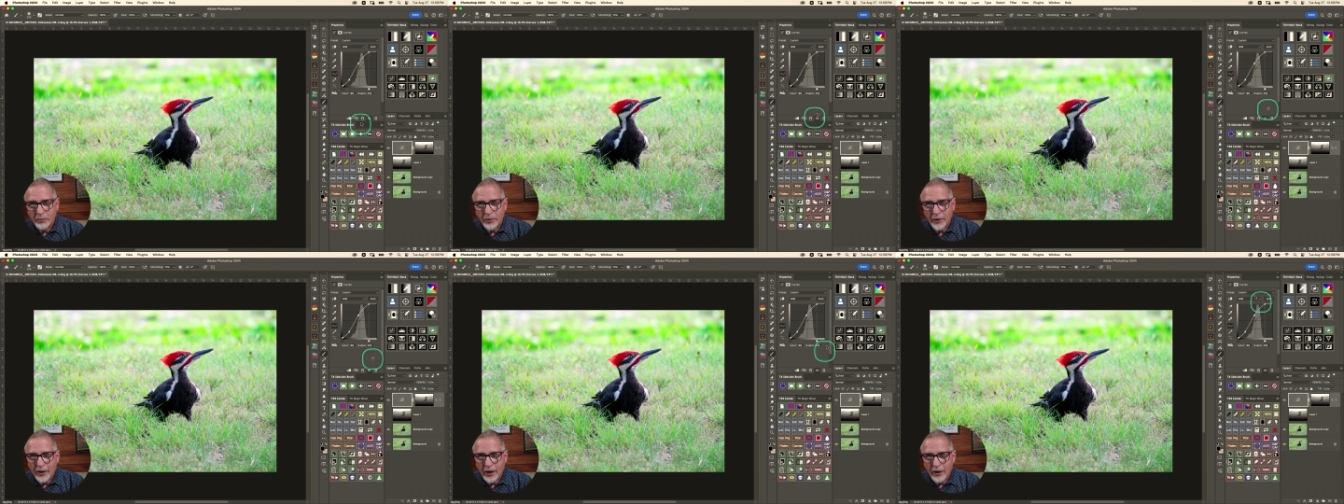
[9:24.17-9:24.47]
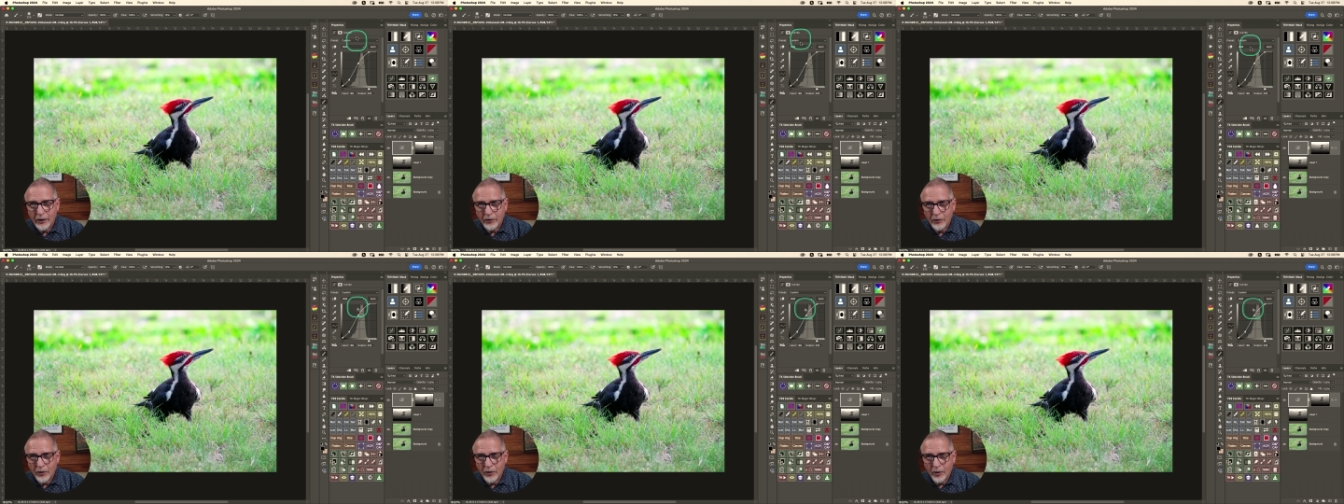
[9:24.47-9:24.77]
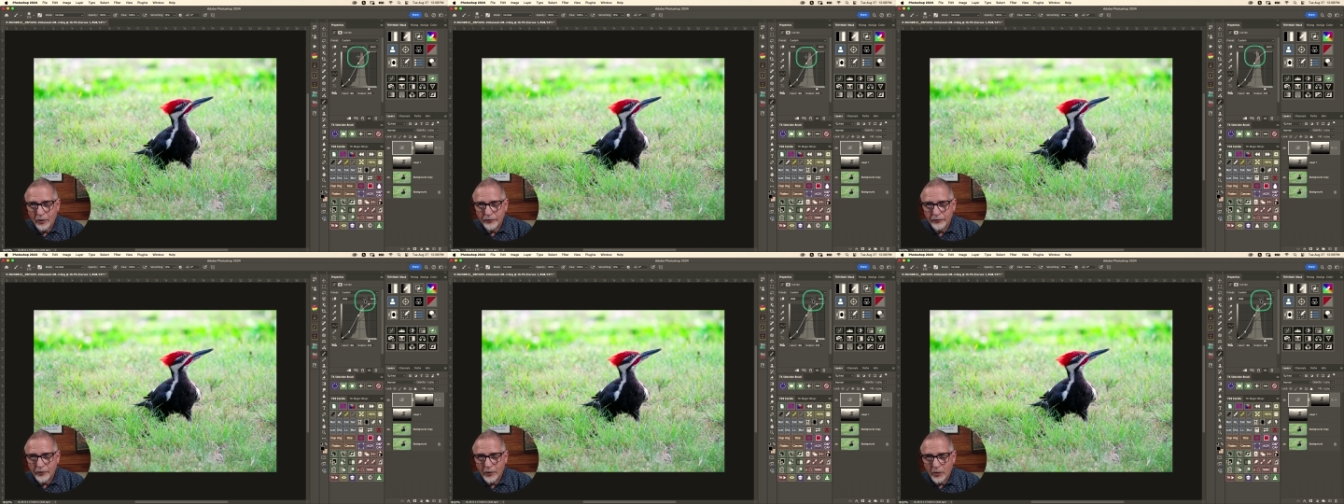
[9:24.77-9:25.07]
but I could
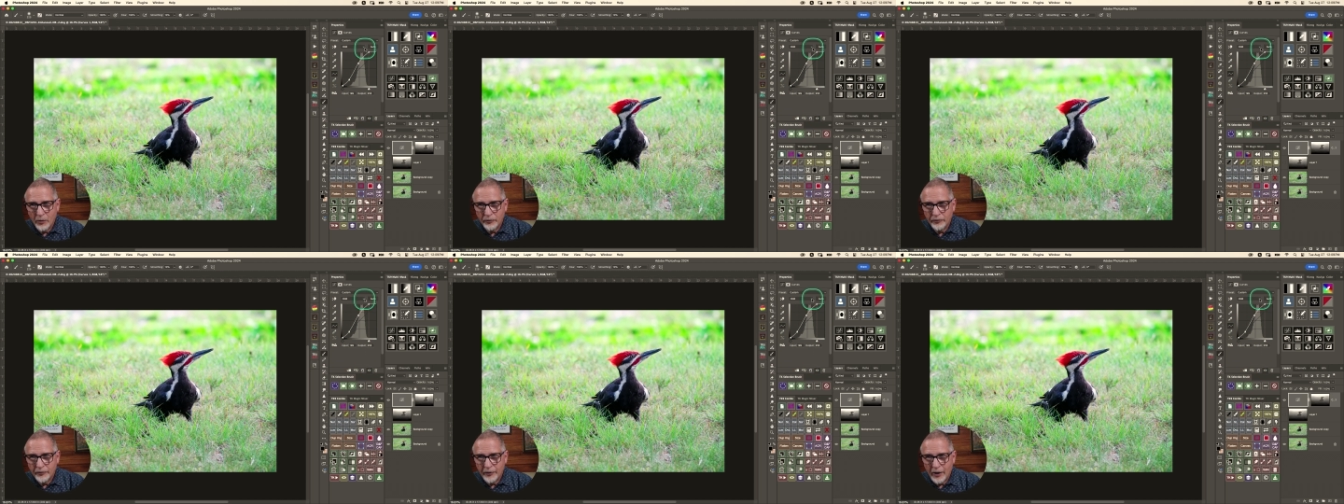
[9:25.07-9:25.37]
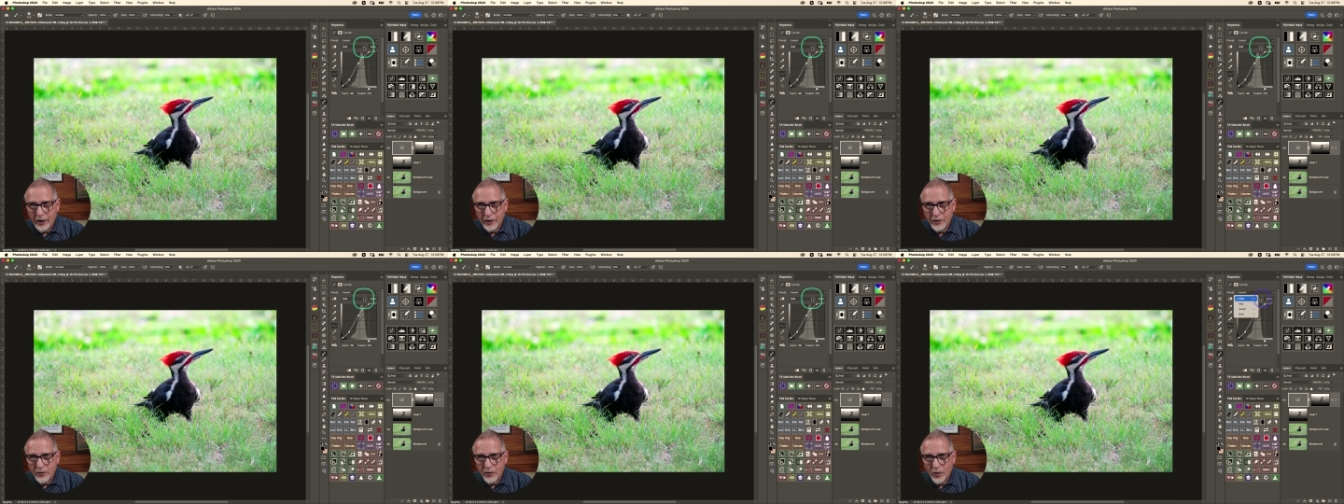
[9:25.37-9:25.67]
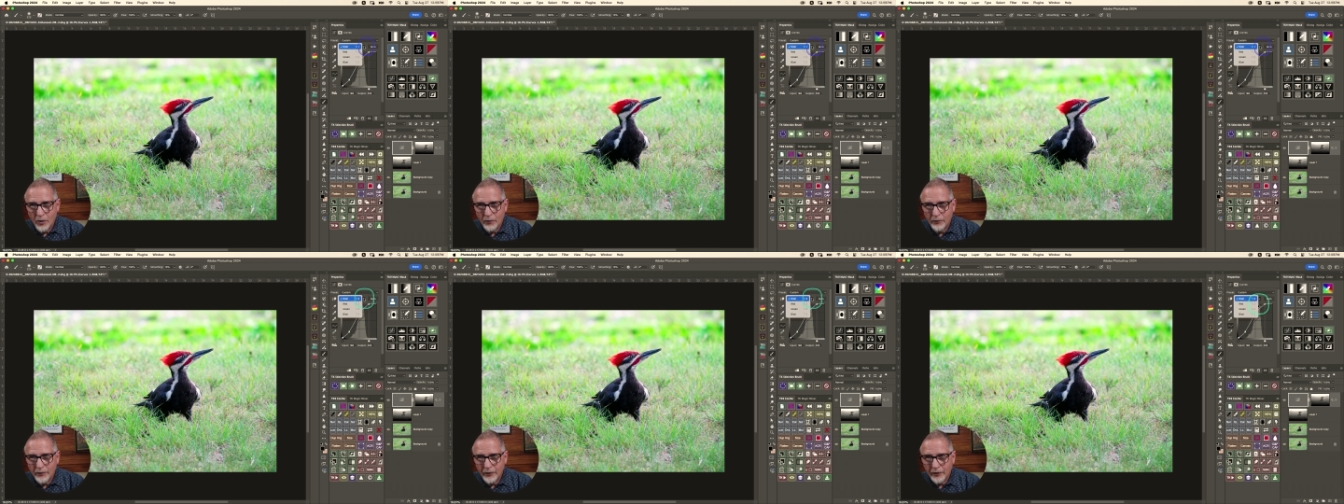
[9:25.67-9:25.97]
also say
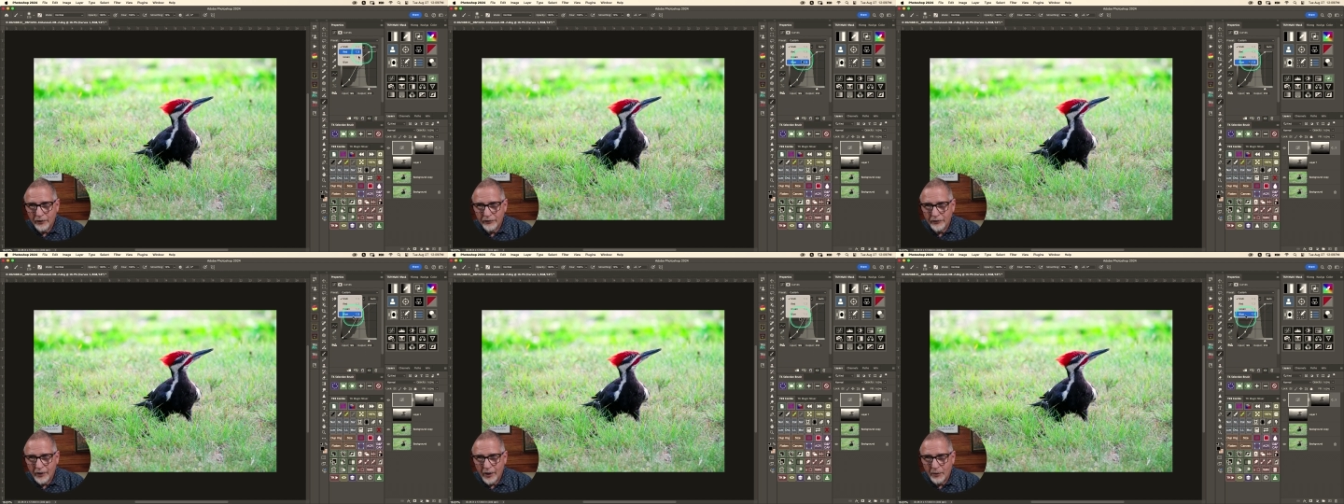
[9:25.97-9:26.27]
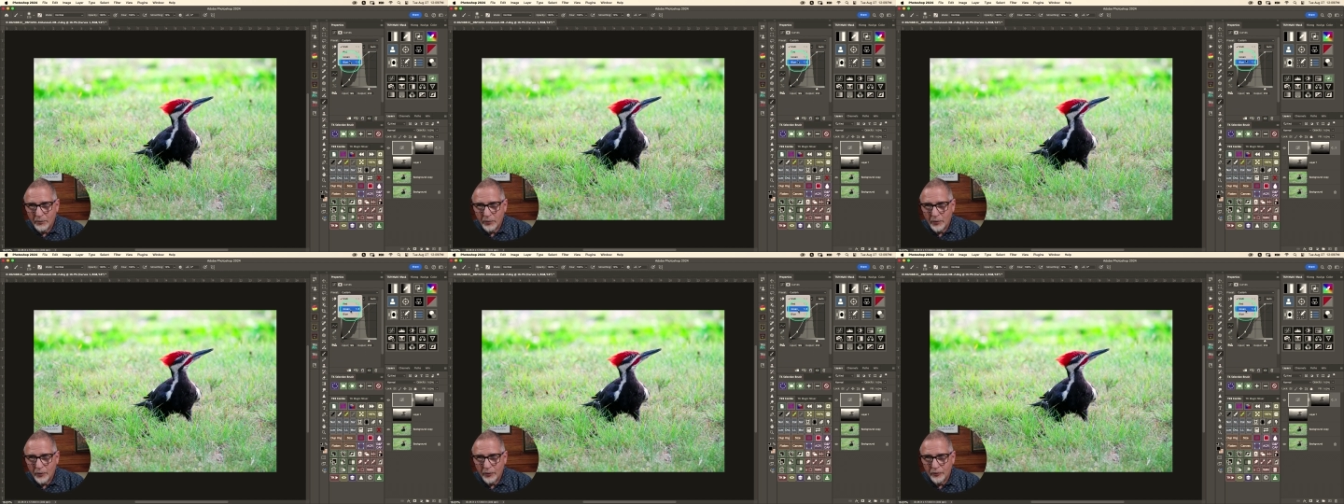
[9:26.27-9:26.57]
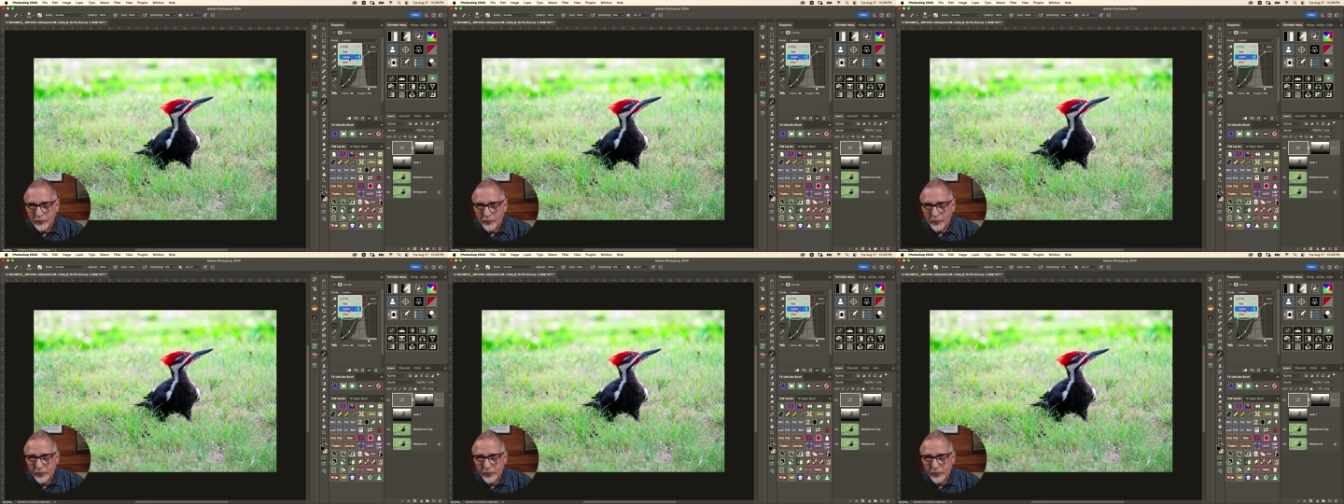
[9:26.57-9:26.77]
go, for example,